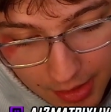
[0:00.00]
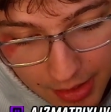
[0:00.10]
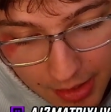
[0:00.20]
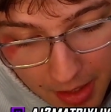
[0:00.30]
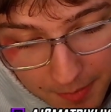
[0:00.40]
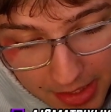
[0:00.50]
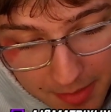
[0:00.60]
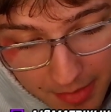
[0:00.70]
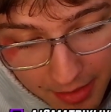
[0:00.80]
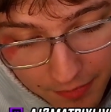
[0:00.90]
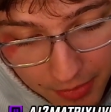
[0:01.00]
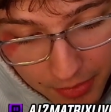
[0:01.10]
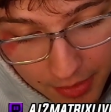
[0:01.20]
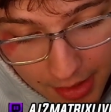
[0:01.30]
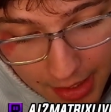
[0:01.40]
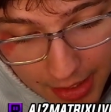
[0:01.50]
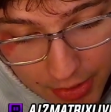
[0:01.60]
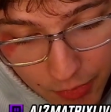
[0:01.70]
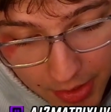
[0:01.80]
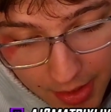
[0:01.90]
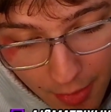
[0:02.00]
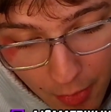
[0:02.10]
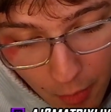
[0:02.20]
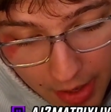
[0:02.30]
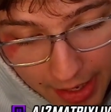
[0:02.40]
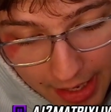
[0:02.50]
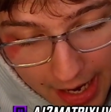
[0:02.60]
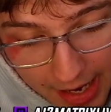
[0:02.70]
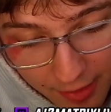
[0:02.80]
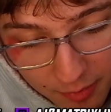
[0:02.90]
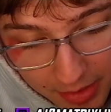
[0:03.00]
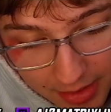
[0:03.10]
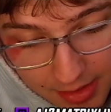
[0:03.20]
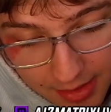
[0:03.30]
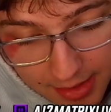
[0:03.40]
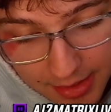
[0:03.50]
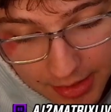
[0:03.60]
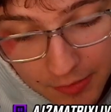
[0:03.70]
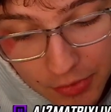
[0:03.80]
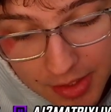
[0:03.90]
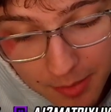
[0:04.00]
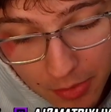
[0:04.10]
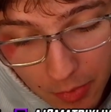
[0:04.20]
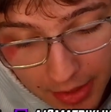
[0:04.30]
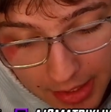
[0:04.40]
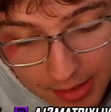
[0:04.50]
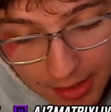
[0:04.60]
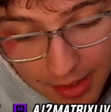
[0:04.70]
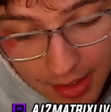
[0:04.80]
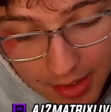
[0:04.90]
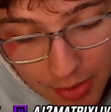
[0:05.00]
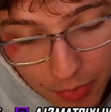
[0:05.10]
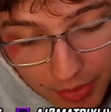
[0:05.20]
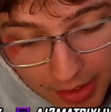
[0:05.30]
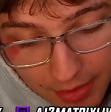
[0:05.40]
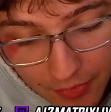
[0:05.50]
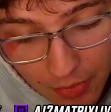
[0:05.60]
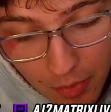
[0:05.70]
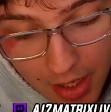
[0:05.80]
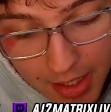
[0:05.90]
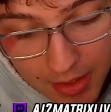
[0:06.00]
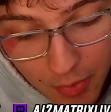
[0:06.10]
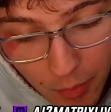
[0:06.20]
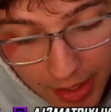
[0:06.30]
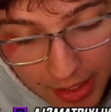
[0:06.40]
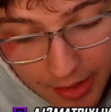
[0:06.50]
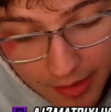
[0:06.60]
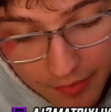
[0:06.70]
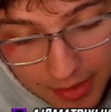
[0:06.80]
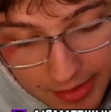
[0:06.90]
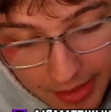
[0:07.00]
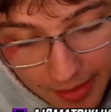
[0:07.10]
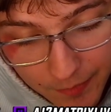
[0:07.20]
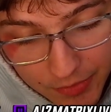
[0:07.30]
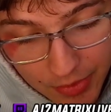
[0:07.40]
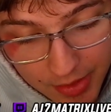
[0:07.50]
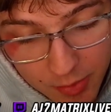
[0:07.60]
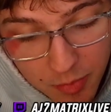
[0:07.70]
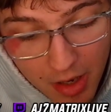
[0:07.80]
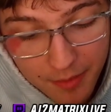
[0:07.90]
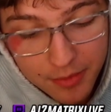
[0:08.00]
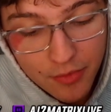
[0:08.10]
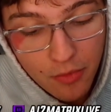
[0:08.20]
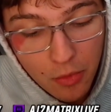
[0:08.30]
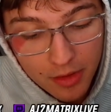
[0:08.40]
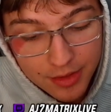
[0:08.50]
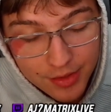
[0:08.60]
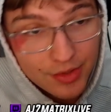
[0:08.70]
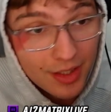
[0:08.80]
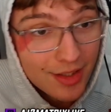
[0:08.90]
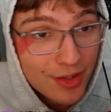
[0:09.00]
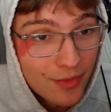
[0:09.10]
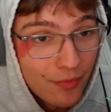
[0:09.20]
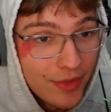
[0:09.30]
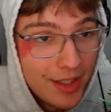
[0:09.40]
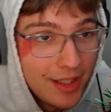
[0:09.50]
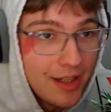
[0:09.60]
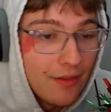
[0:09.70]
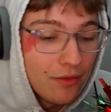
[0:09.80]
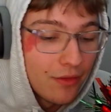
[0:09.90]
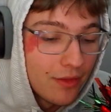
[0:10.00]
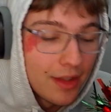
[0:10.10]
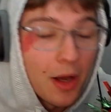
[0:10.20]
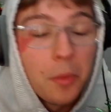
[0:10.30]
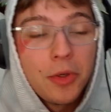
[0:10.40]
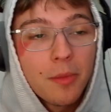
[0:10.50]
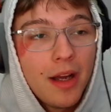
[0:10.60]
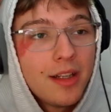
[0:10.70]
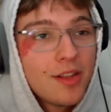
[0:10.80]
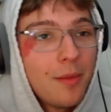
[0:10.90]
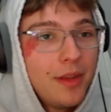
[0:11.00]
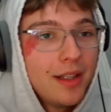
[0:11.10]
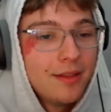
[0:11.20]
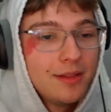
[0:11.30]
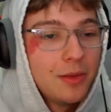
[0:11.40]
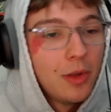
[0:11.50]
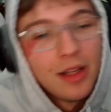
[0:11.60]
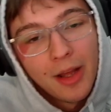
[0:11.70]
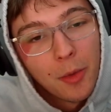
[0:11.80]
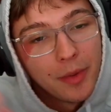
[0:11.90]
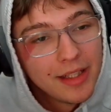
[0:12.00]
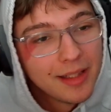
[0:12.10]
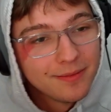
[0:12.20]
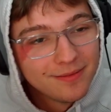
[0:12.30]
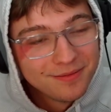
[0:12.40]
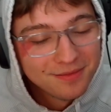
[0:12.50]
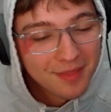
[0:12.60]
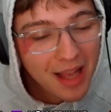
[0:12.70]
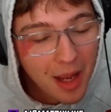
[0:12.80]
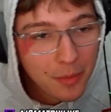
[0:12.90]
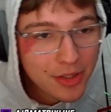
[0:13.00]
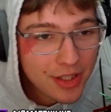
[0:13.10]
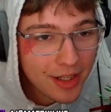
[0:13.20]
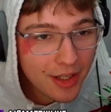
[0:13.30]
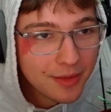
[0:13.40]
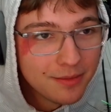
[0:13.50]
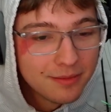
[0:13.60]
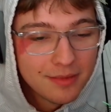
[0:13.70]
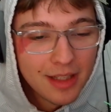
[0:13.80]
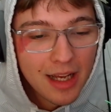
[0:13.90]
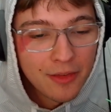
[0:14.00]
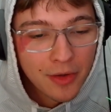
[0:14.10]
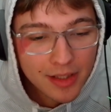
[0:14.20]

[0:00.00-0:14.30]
come eat my food and drink the wine I have mixed. Leave your simple ways, and you will walk in the way of insight. So this was Proverbs 4-6. That opened your mind to something? Well, I hope it did. I appreciate y'all. Have a great day.